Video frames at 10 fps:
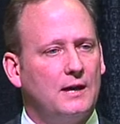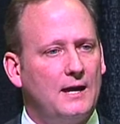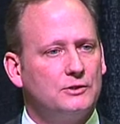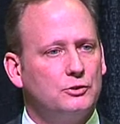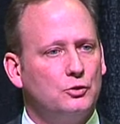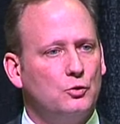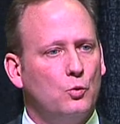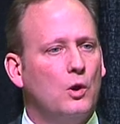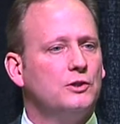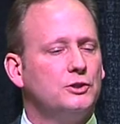as to
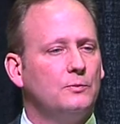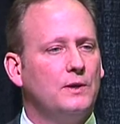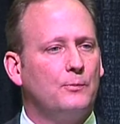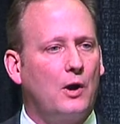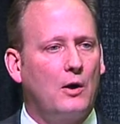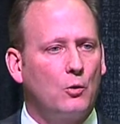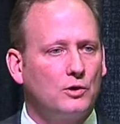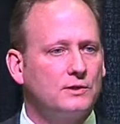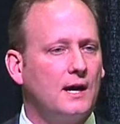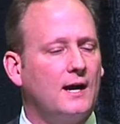what should be
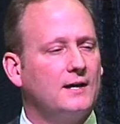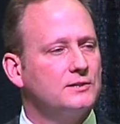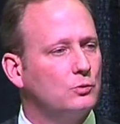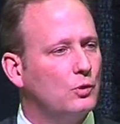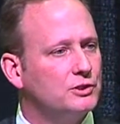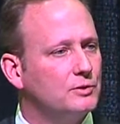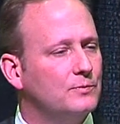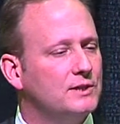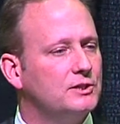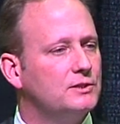prioritized and what should
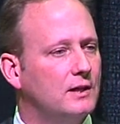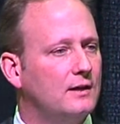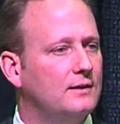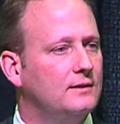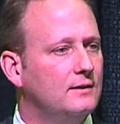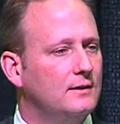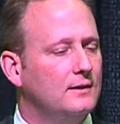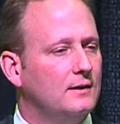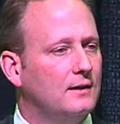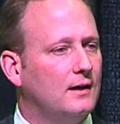be studied
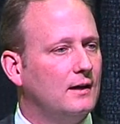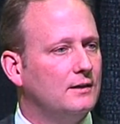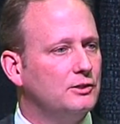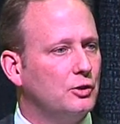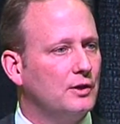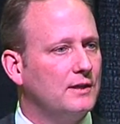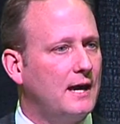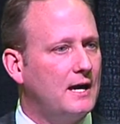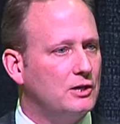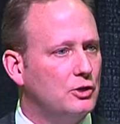during
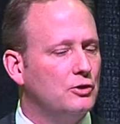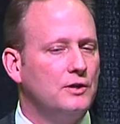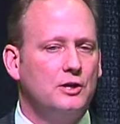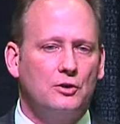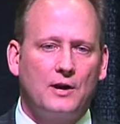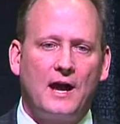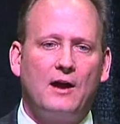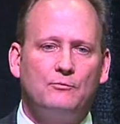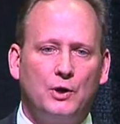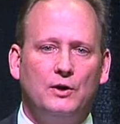that year to year and a
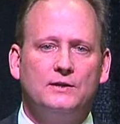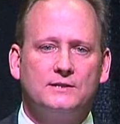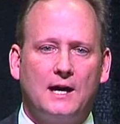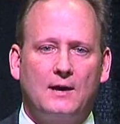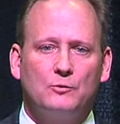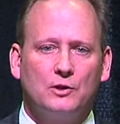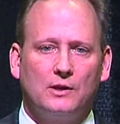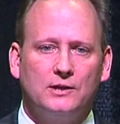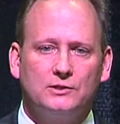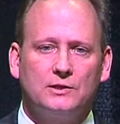half period of time when the
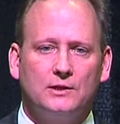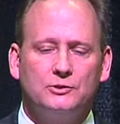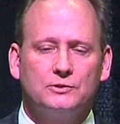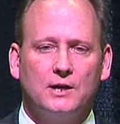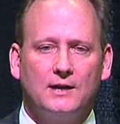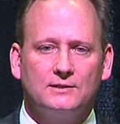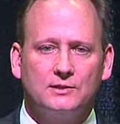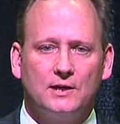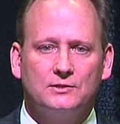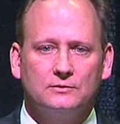legislature is not in
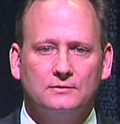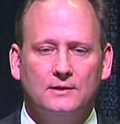session.